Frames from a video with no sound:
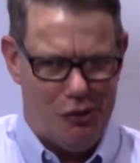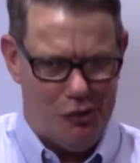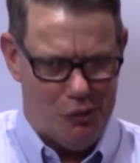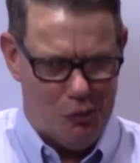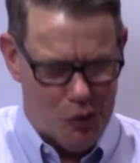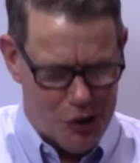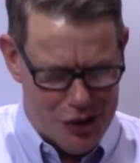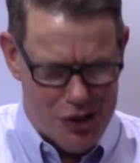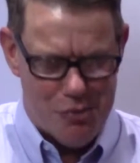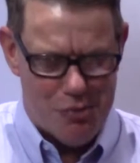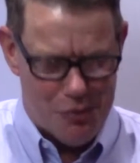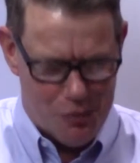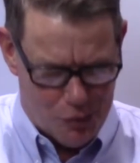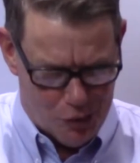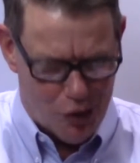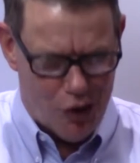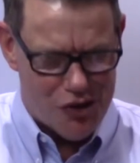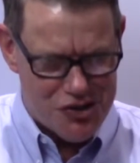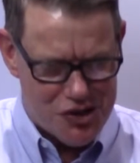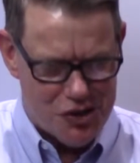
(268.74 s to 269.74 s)

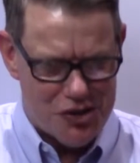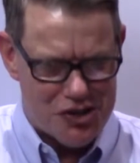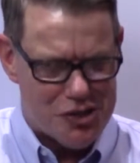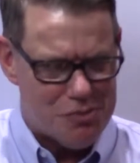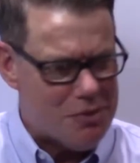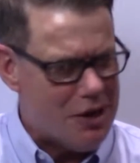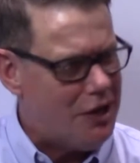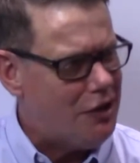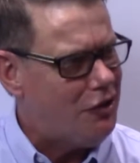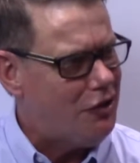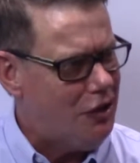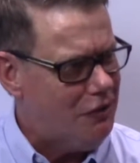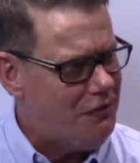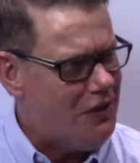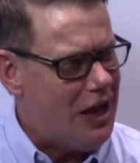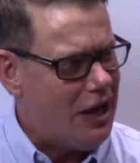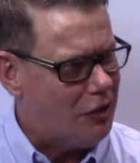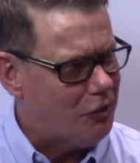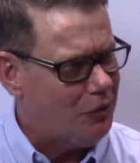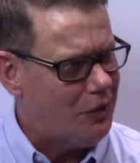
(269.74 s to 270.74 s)
we're also expanding the
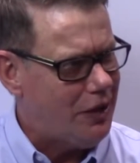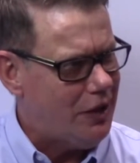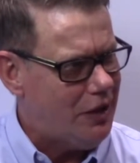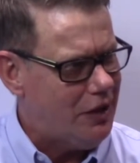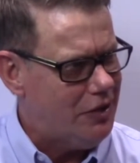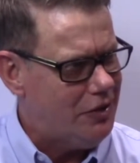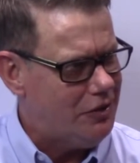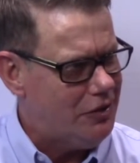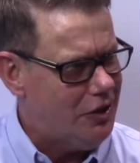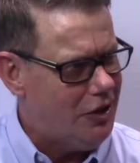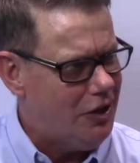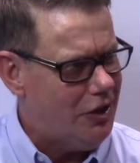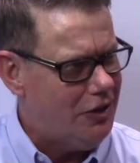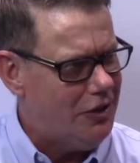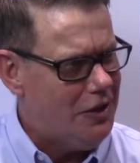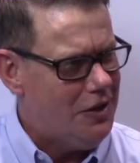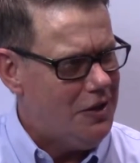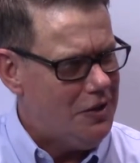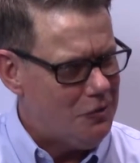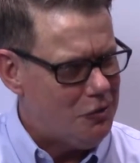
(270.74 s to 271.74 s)
factory, and
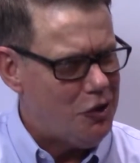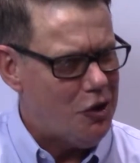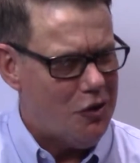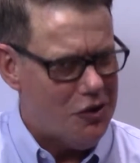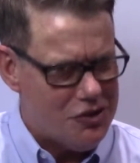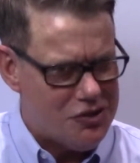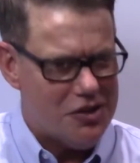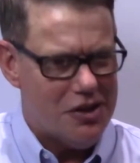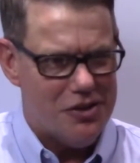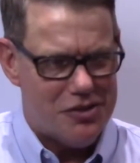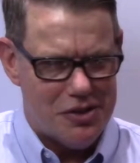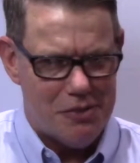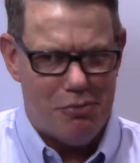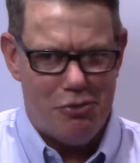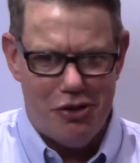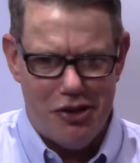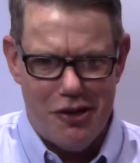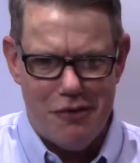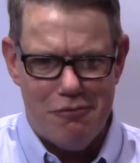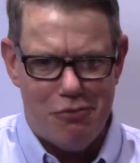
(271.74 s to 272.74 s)
it's a
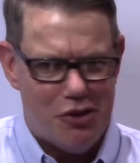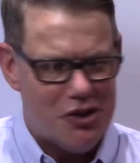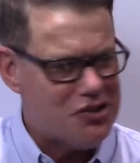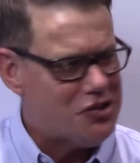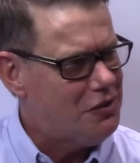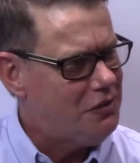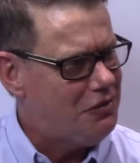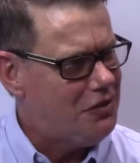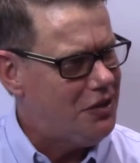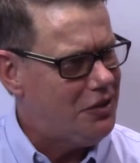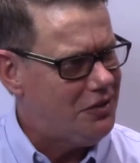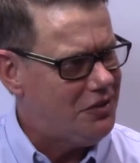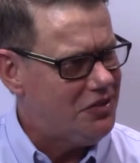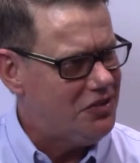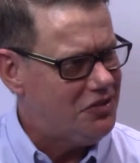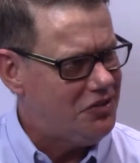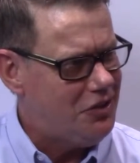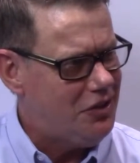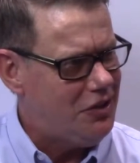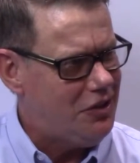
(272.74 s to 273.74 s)
pretty impressive thing to
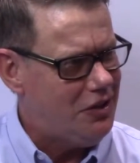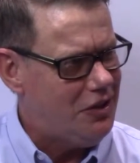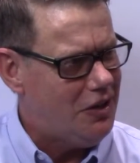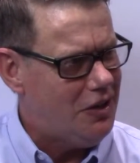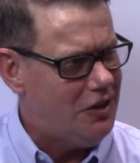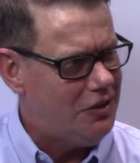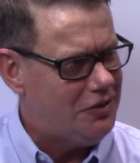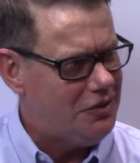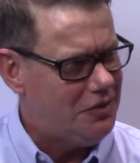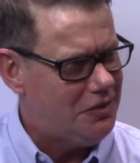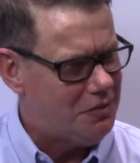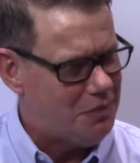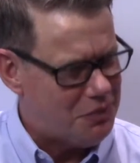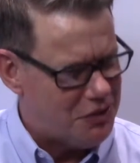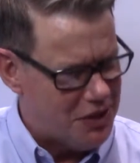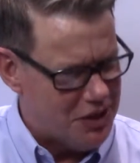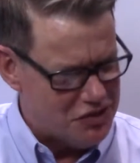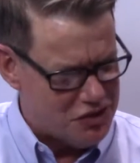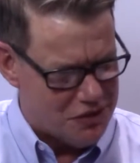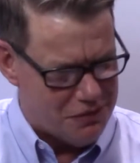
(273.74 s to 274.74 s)
see.
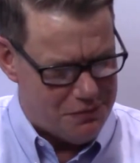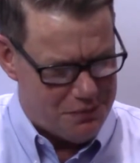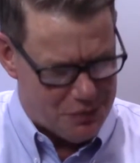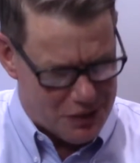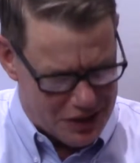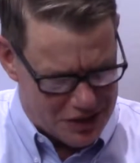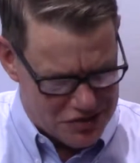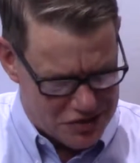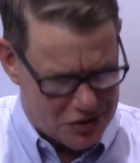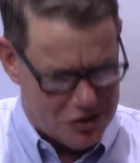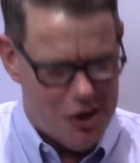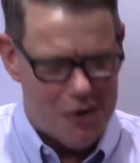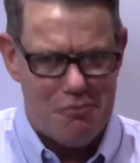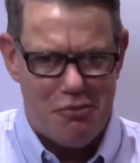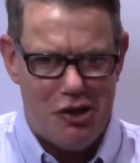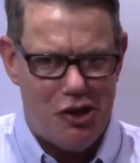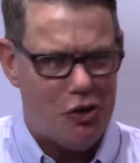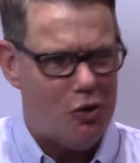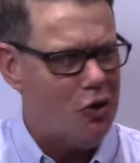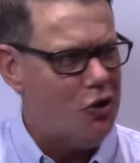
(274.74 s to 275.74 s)
As the
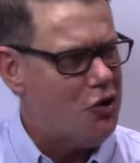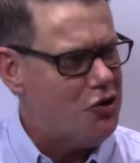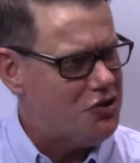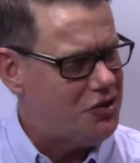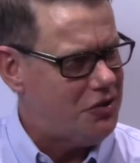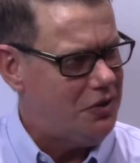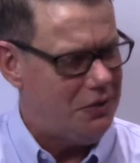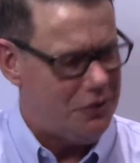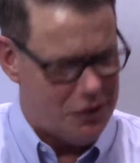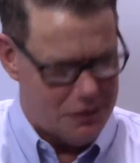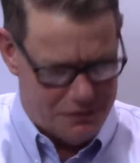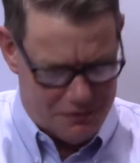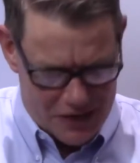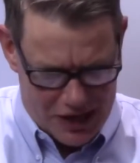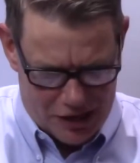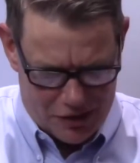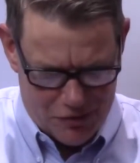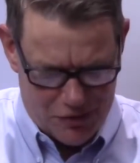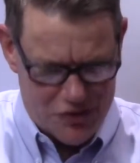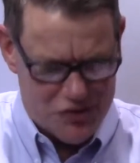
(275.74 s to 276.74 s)
company grows, the
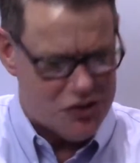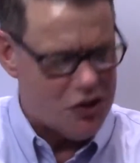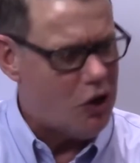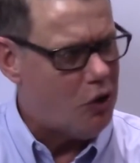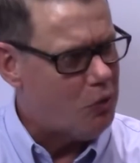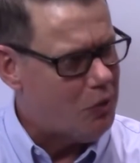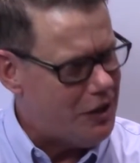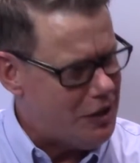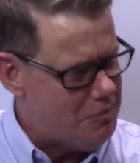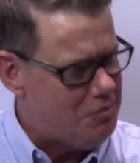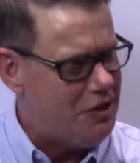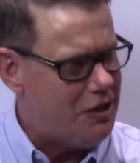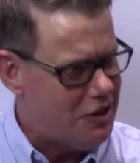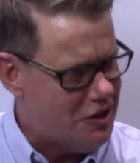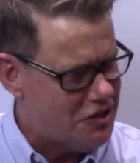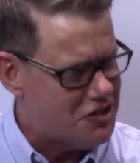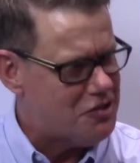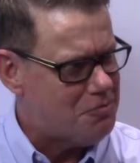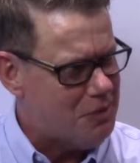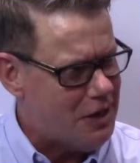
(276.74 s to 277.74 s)
factory is already being
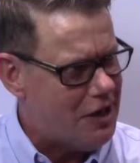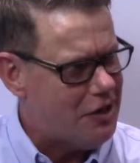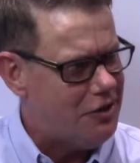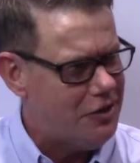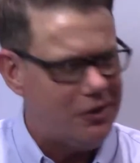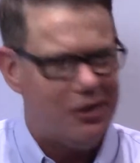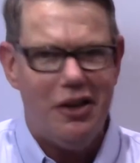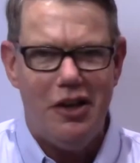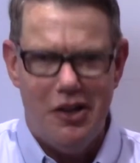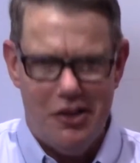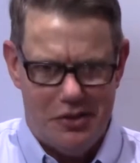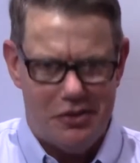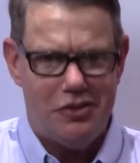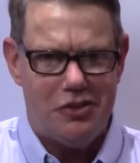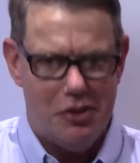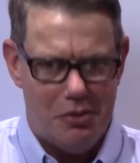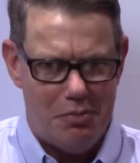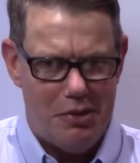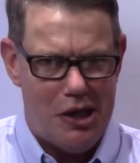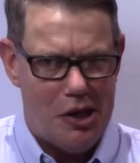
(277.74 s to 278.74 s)
expanded
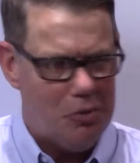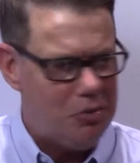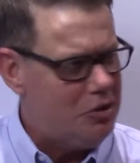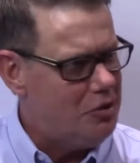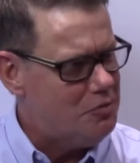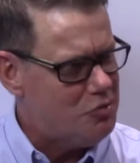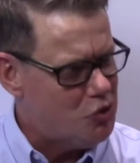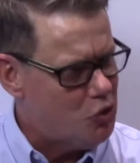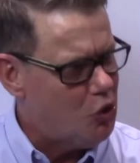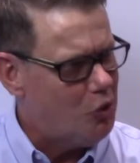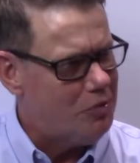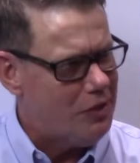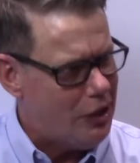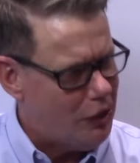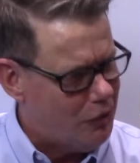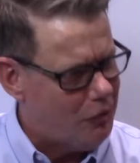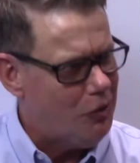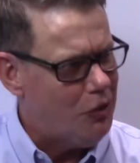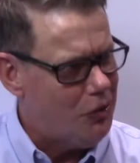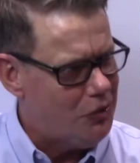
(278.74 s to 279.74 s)
to be able to absorb
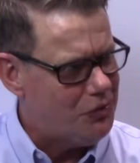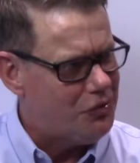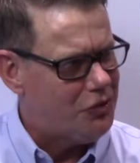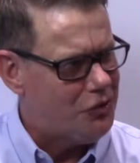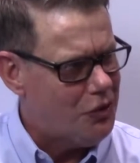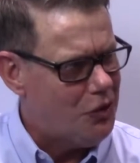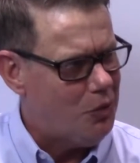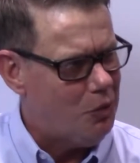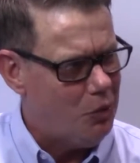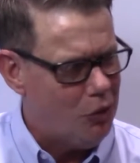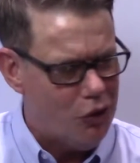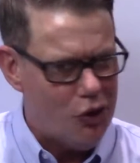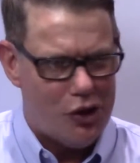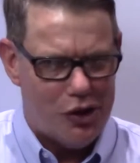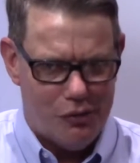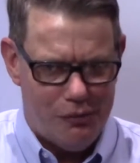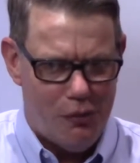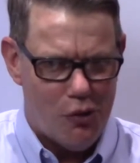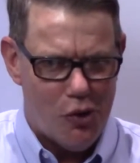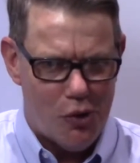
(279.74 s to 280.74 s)
that growth. So we're
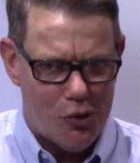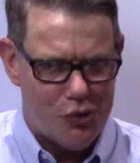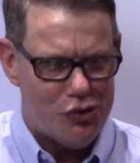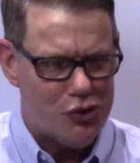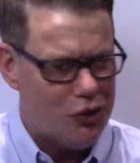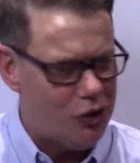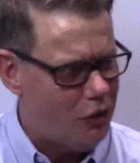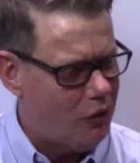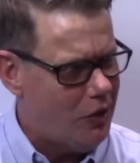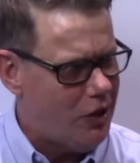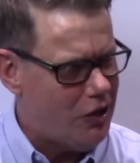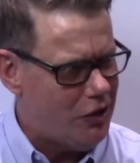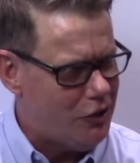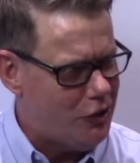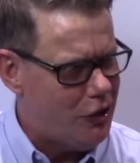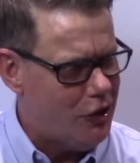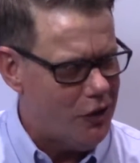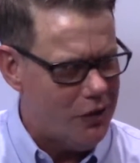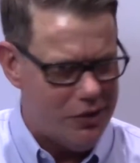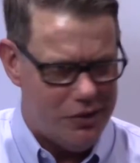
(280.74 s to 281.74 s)
looking forward to a great
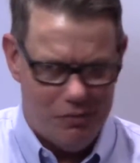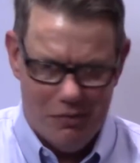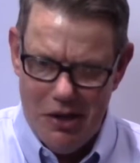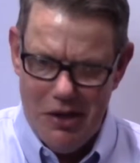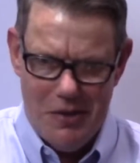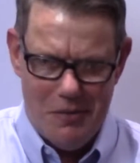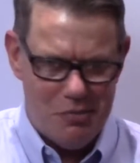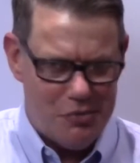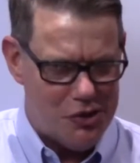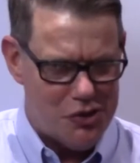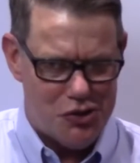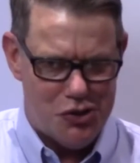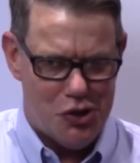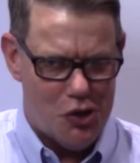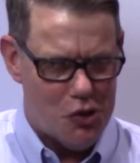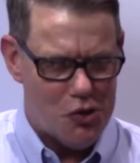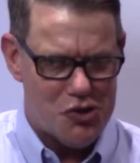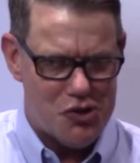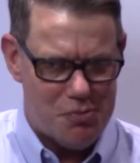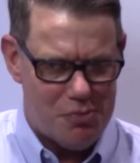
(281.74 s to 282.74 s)
year, and the
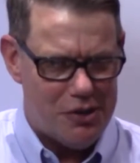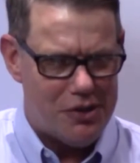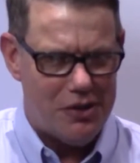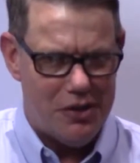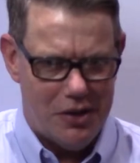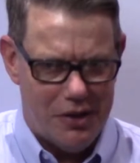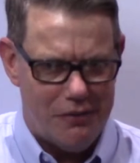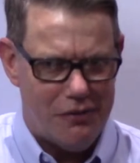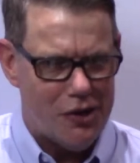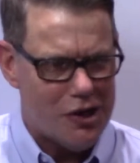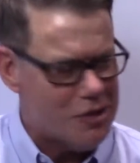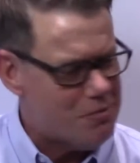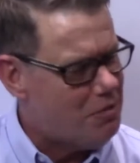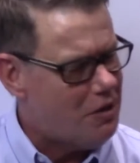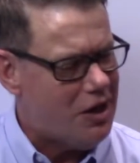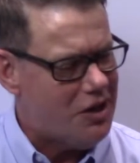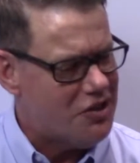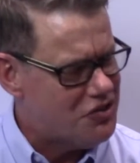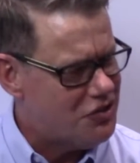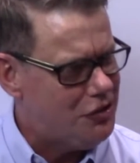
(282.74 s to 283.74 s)
show has been very
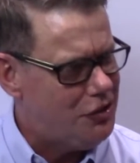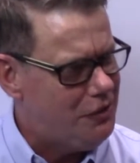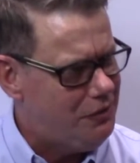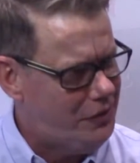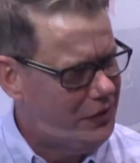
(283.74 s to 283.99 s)
positive,